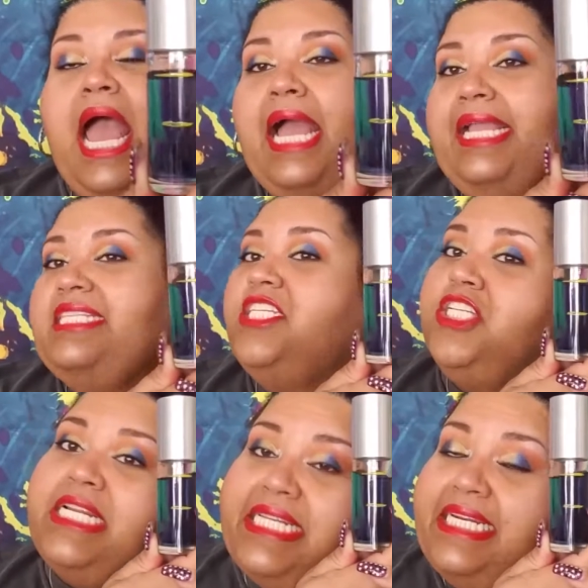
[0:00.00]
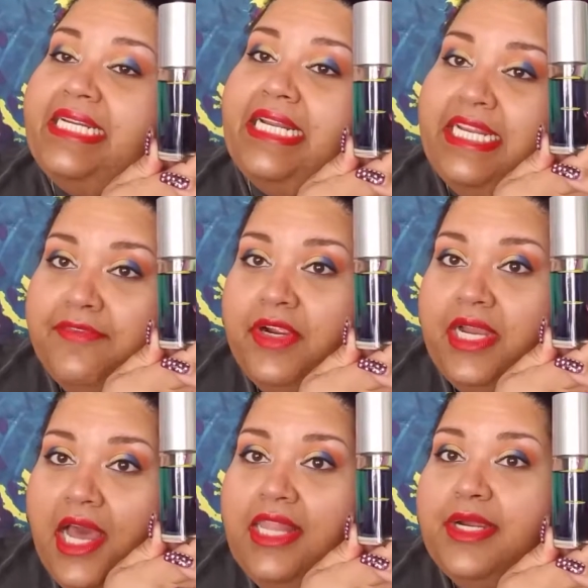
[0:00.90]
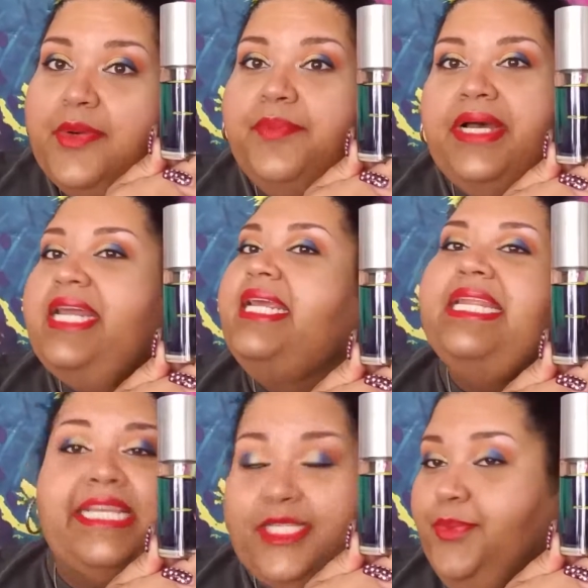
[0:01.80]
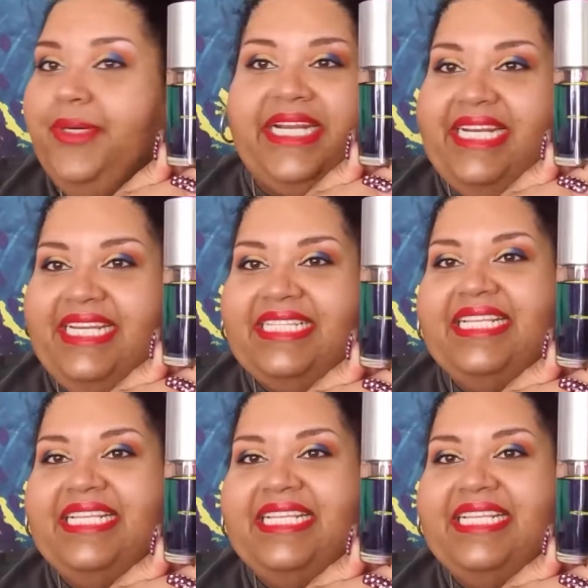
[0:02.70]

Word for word: Guess I should have did it in a different color, but it is what it is.